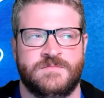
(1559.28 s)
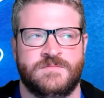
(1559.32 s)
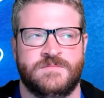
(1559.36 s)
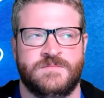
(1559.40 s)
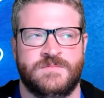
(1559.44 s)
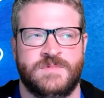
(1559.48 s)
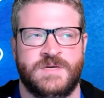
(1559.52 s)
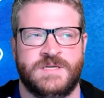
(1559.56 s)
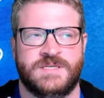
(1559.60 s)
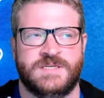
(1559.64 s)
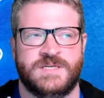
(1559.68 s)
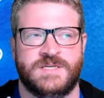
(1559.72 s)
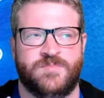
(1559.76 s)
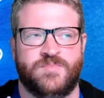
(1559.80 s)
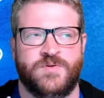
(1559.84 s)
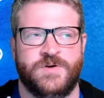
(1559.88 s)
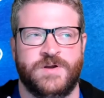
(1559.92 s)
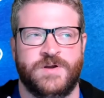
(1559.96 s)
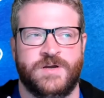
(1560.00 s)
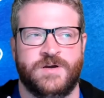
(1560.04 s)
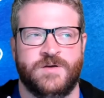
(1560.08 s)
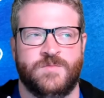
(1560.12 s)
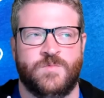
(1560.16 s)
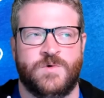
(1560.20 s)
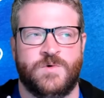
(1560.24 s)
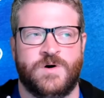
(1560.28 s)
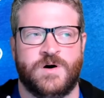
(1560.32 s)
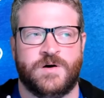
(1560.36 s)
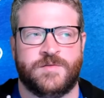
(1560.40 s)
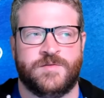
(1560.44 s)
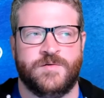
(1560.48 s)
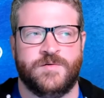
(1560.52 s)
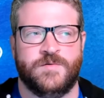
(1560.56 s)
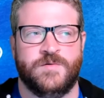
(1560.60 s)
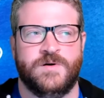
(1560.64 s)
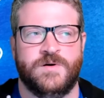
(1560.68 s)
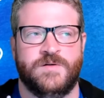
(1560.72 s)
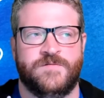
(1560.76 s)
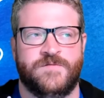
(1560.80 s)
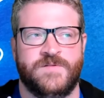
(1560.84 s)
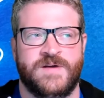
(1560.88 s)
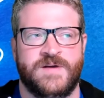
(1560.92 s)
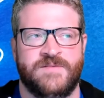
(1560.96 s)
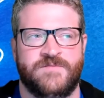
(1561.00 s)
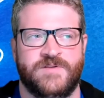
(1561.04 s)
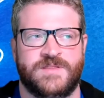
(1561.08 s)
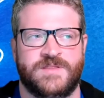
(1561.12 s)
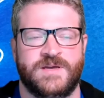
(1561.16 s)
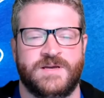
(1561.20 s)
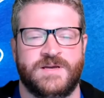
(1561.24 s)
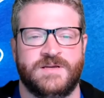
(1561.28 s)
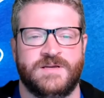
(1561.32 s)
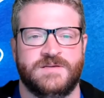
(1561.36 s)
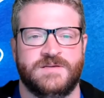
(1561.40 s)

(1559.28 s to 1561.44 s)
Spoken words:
is a pretty good walkthrough of everything